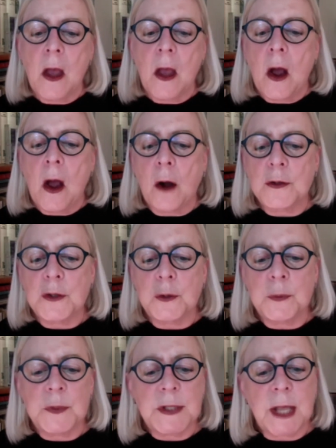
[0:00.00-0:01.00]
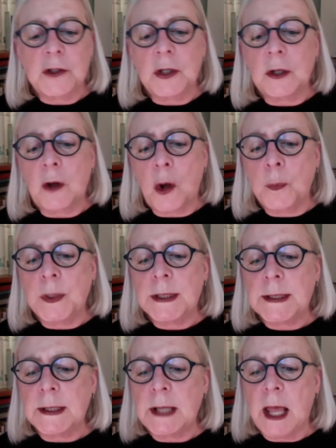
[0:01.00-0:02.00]
Our Zoom session
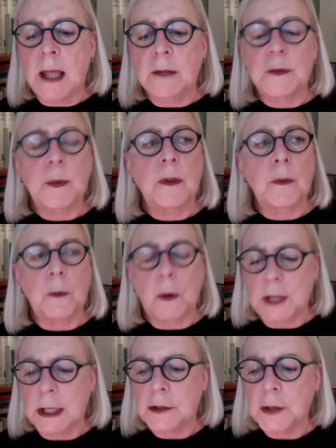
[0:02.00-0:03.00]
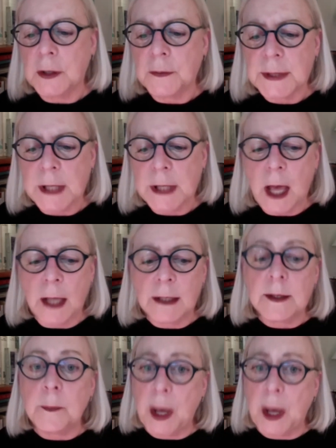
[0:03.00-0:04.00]
opens and ends with a rotation of
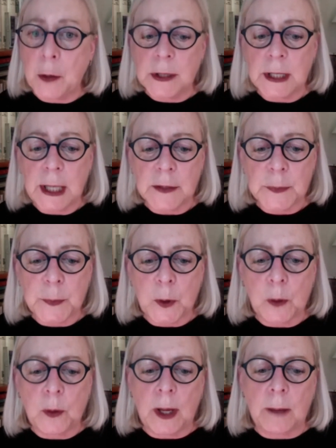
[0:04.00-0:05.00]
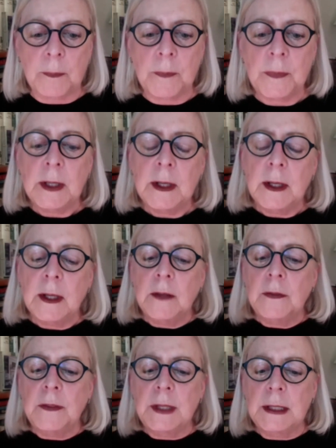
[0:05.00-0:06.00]
slides about today's program.
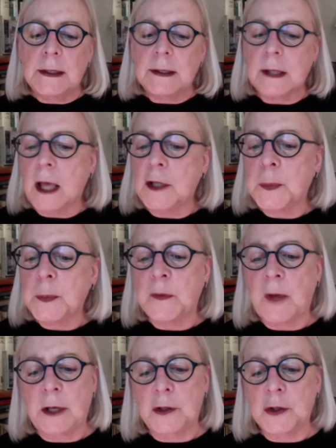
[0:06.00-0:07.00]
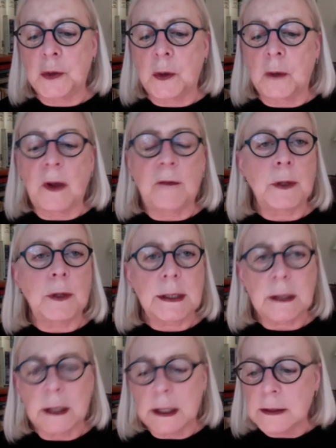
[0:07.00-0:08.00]
These slides provide a short
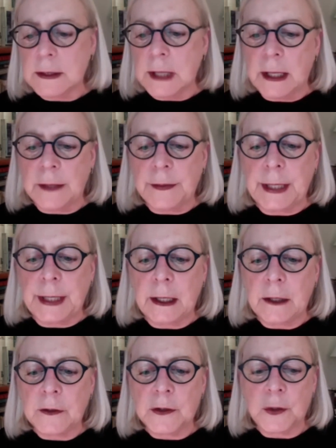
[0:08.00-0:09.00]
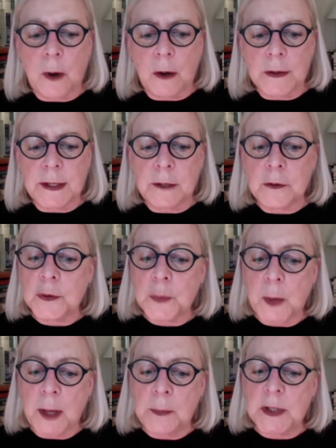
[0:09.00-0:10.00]
reference list and a link to our center's
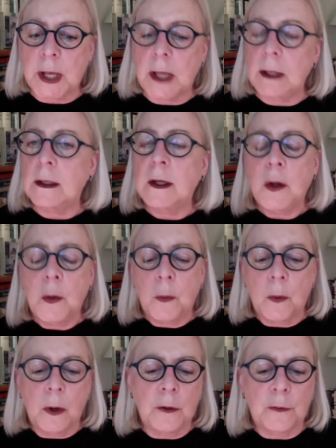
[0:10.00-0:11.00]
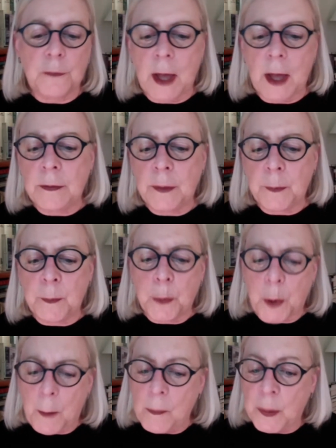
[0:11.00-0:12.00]
website, where you'll find
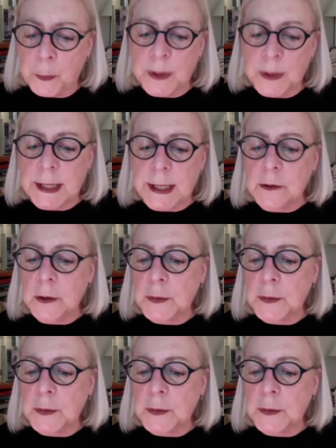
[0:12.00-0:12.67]
the presenters'